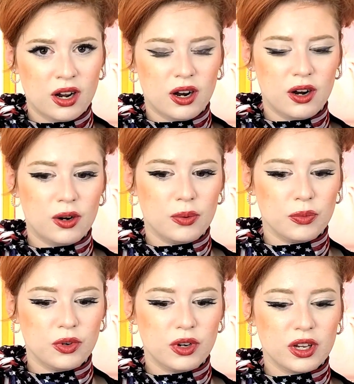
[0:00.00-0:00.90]

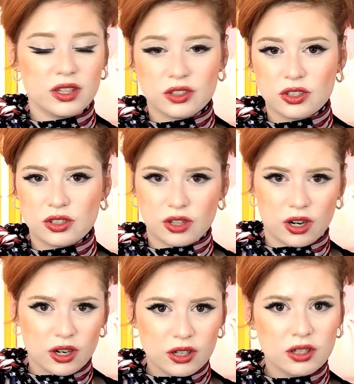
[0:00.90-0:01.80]
Um, it
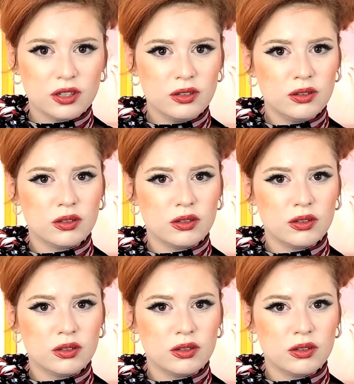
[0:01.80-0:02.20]
started